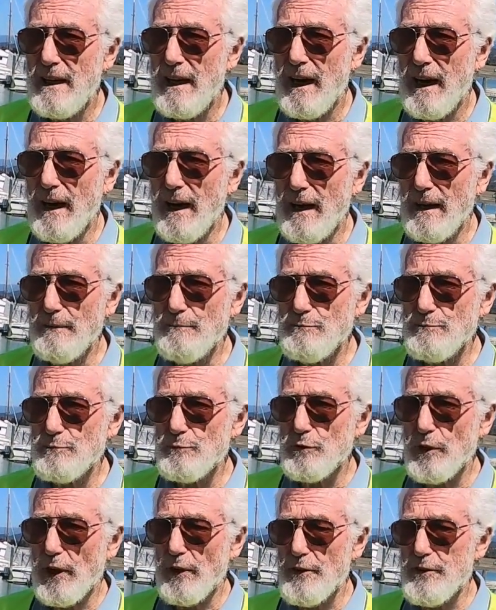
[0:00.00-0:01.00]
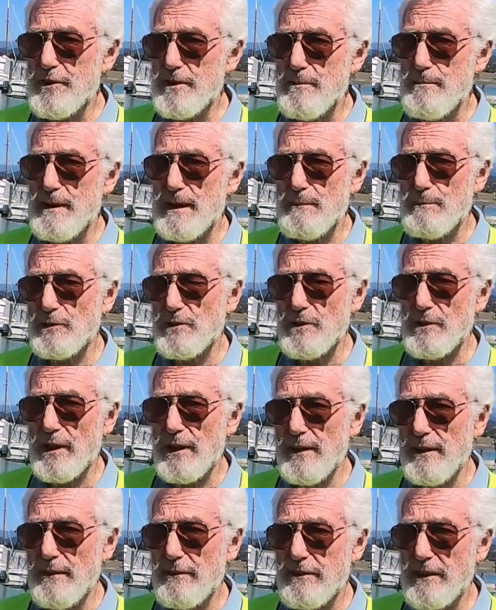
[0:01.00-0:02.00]
and we got 3 people
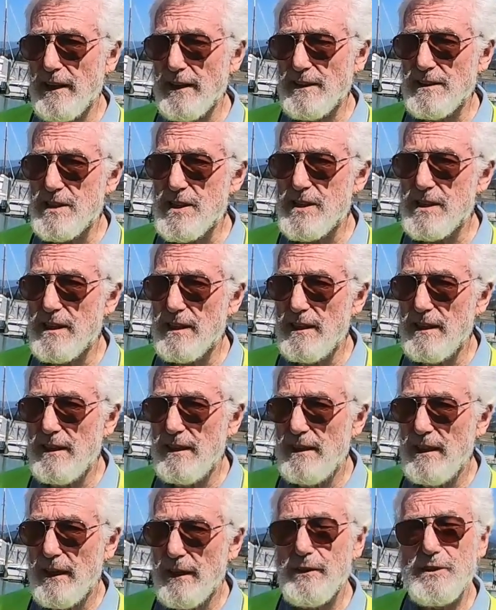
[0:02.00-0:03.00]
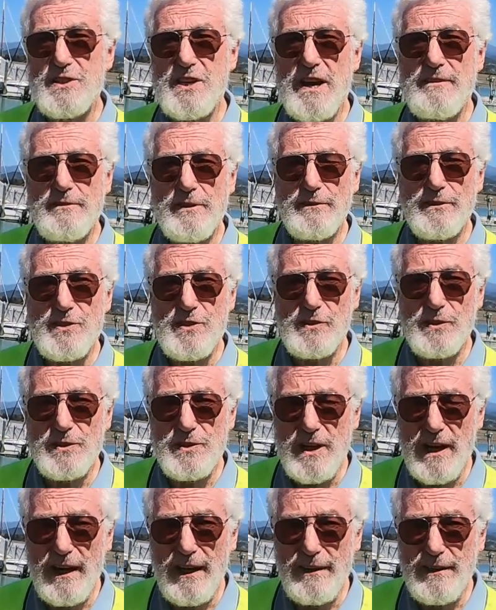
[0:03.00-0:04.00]
in the front. There were 7 of us all
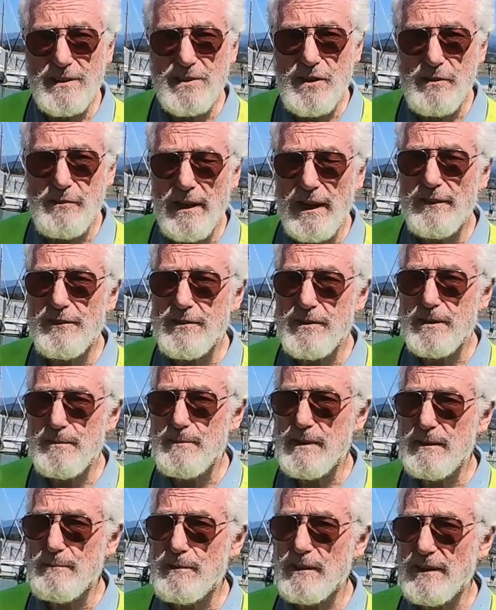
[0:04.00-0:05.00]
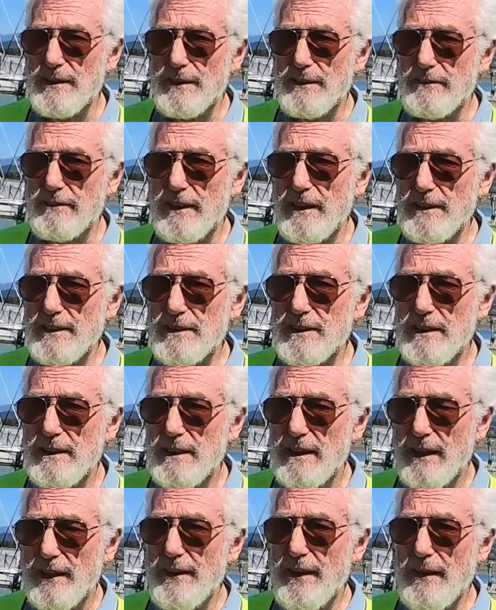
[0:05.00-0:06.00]
together, so we had 3 people in the front,
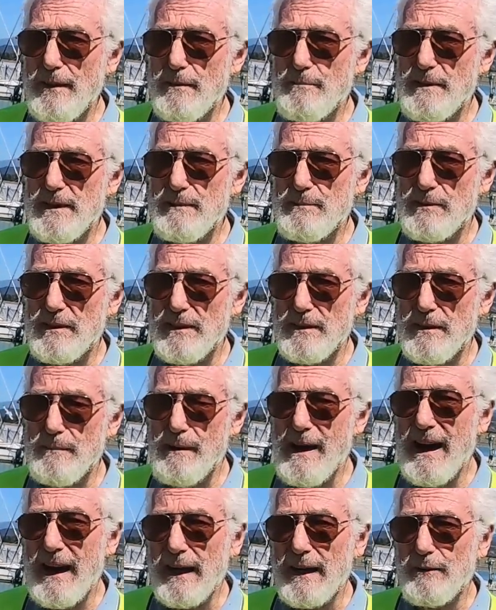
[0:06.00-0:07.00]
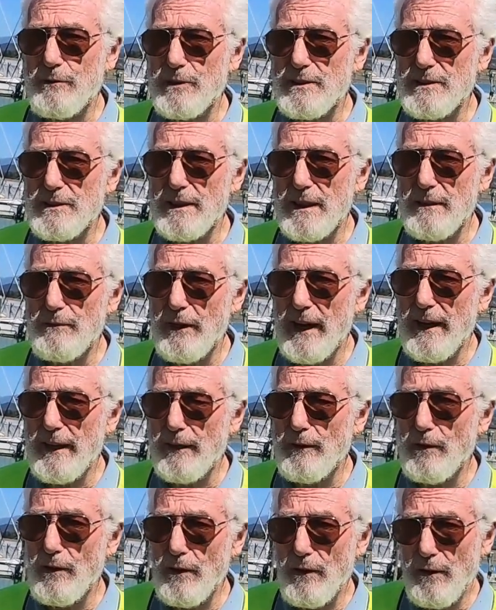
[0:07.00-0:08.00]
and then the people in the back were, we had
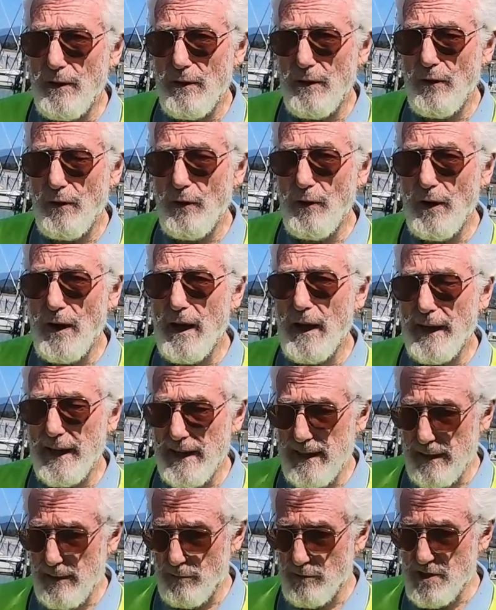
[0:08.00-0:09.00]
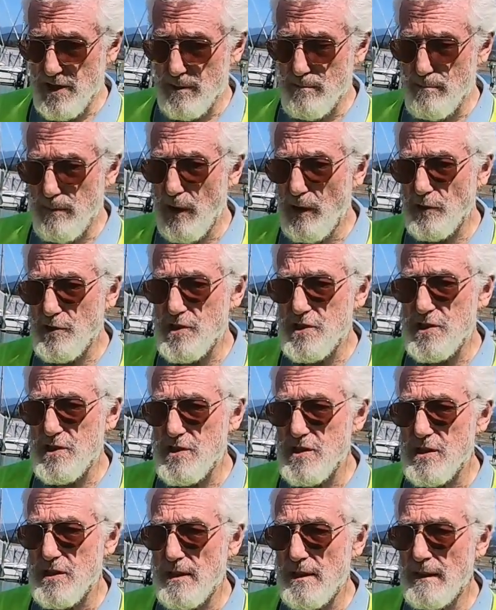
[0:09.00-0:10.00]
all our gear was in
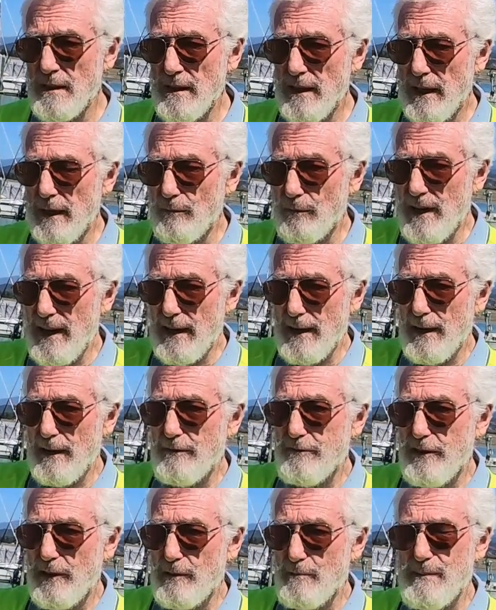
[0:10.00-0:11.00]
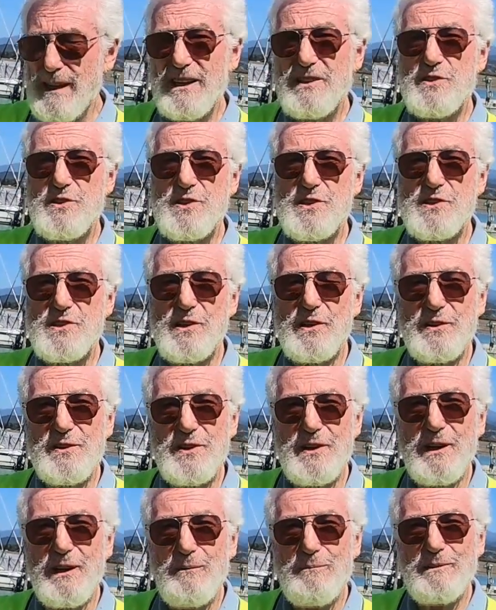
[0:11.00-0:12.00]
boxes, and we had our foam mattresses on
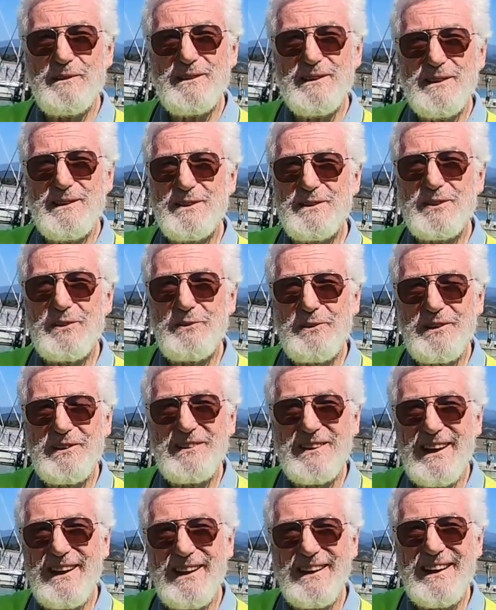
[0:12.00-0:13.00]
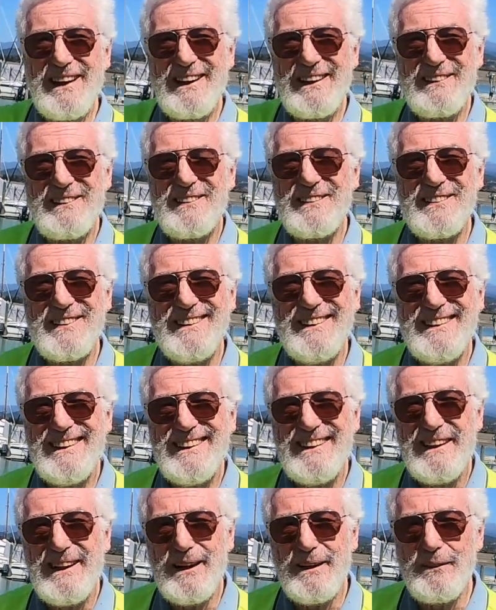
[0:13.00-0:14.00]
top, so we could lie down on,
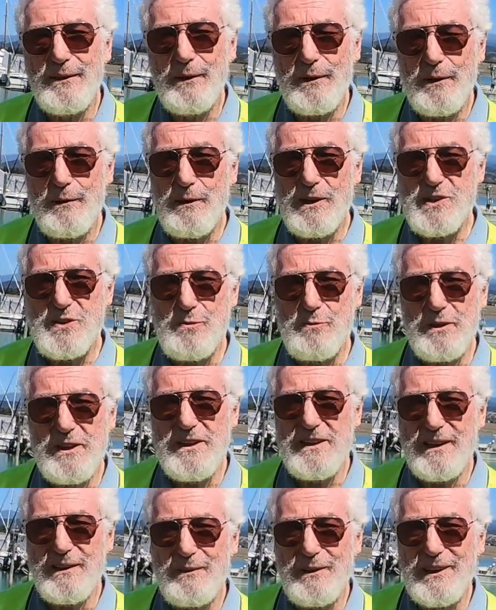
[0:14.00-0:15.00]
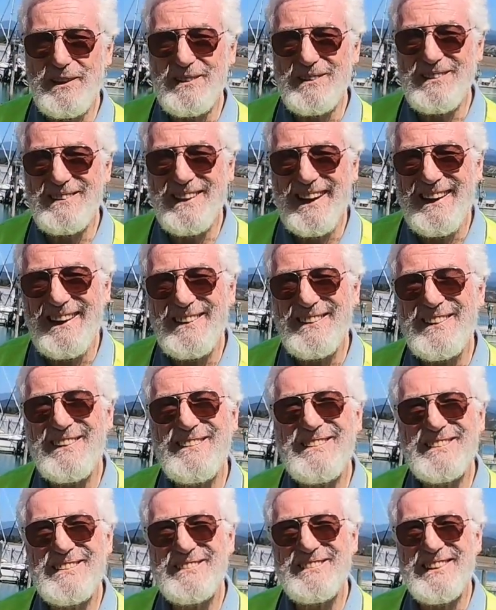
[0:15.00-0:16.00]
and there was a window we could look out
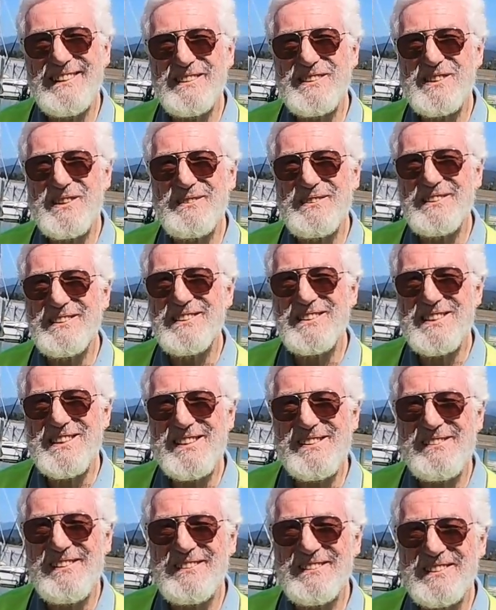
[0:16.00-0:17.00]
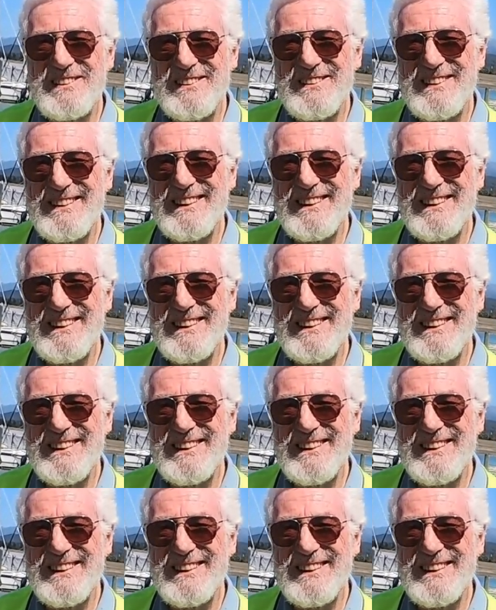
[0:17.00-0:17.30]
of as well, so we could see what was going on.